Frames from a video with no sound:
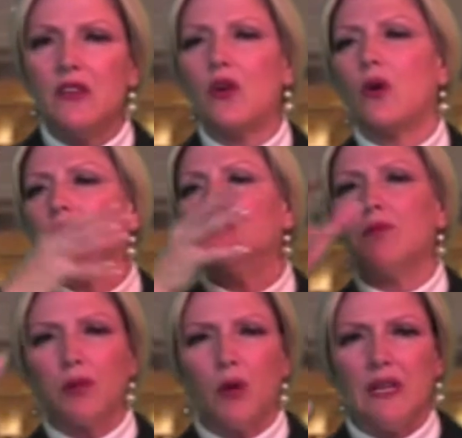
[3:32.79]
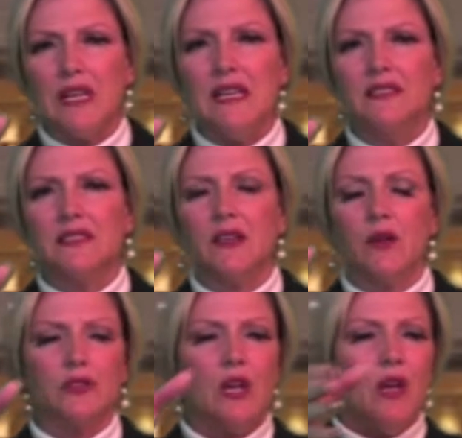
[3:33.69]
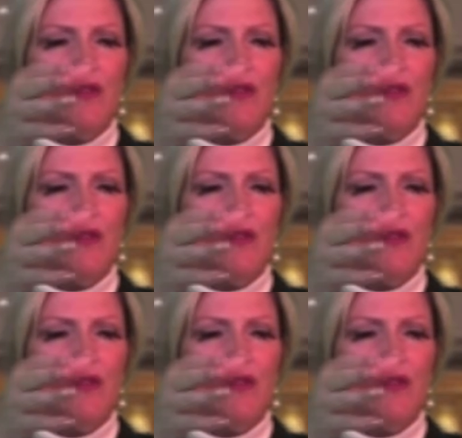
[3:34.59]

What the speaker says: those employees and those